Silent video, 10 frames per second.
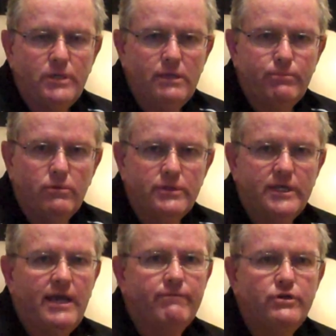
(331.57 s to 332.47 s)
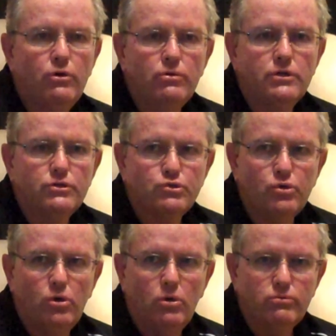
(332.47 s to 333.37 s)
people that have no
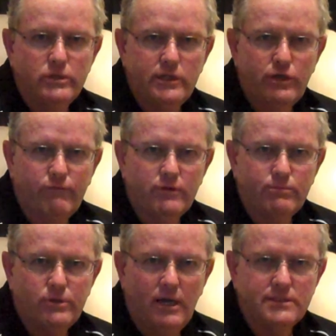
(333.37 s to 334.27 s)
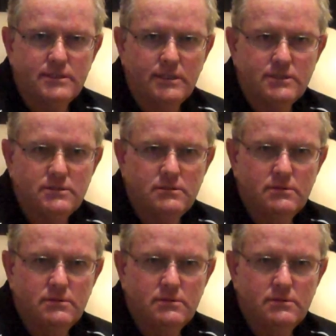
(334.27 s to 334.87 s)
control really over the process.